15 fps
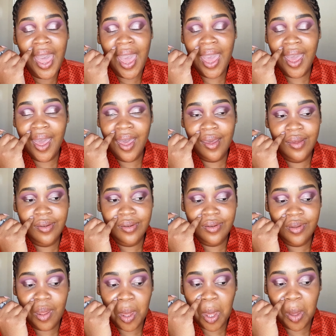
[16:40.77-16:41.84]

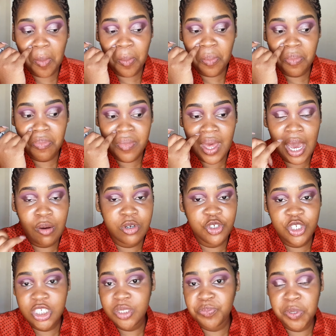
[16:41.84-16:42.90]
And I was
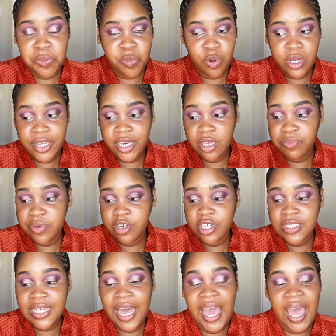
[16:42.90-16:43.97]
just spitballing it
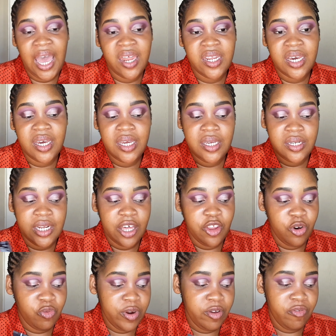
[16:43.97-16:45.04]
because I had
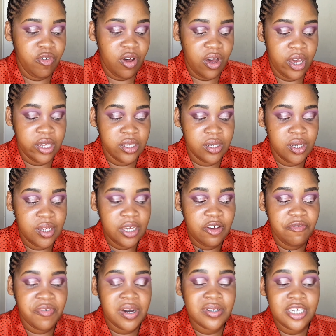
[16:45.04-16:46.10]
another Revlon
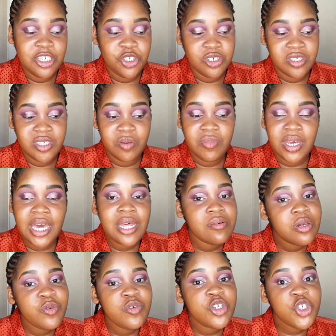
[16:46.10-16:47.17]
foundation. So
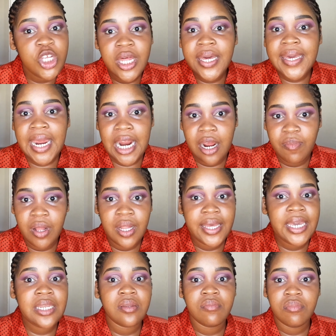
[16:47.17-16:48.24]
I'm usually a caramel
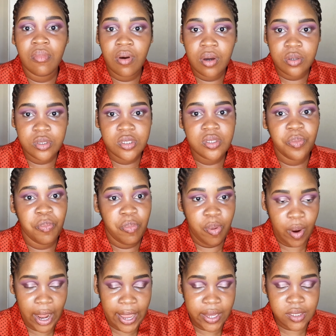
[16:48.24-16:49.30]
in most
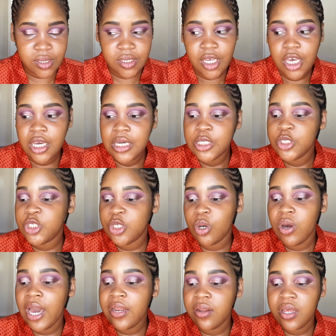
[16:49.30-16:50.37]
brands. So,
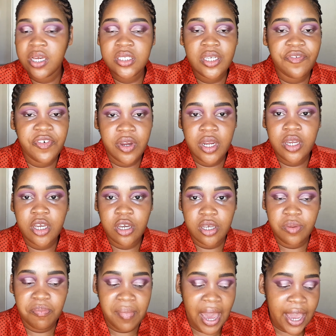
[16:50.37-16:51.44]
and it is a very
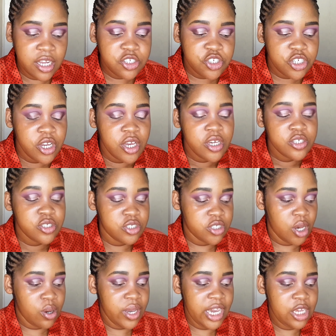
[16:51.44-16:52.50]
good match.
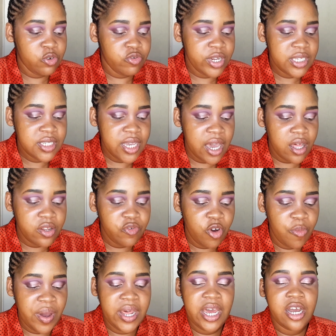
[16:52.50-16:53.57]
So it retailed for
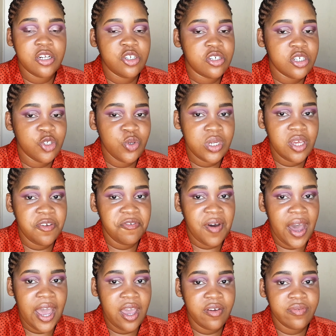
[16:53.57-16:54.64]
about
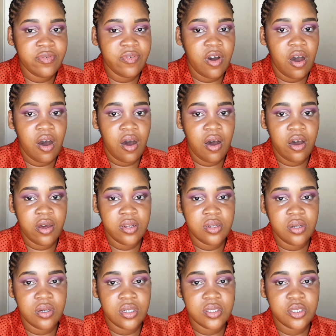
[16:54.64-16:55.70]
125
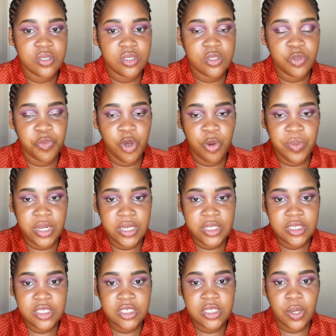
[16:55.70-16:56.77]
on
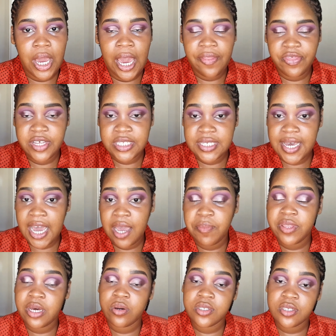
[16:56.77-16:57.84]
Superbalist at the time, but
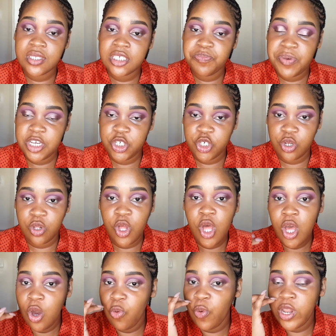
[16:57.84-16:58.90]
that was on special.
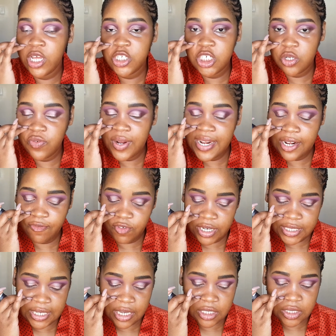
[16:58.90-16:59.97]
What it generally
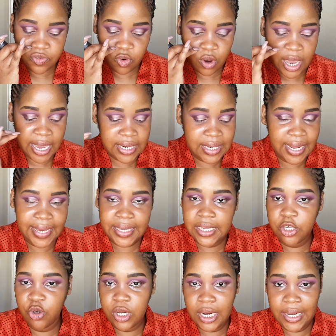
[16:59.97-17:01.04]
retails for at like
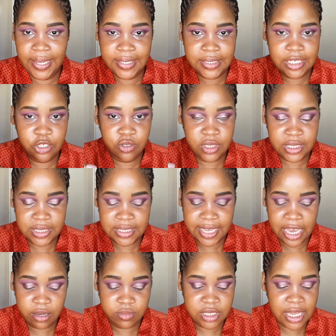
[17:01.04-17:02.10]
your clicks and your
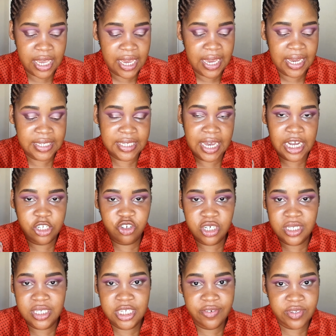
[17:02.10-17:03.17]
discounts is
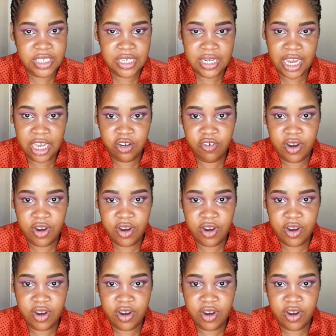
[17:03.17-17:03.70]
179